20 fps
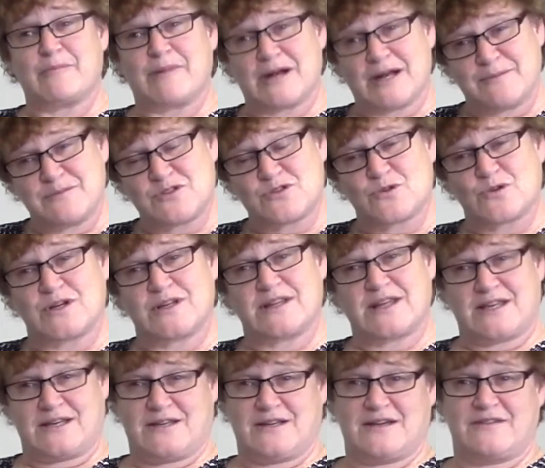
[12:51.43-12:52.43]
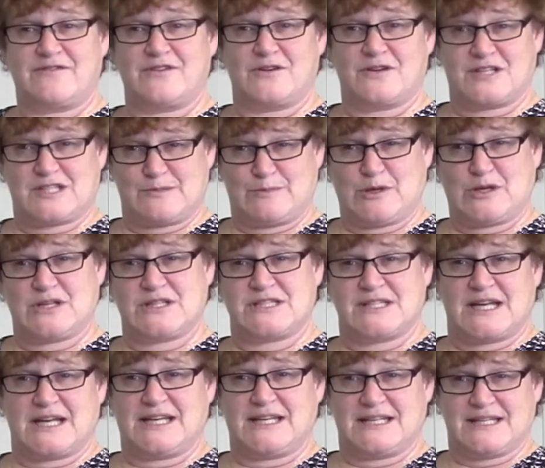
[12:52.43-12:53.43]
But I'm sorry that if you experience any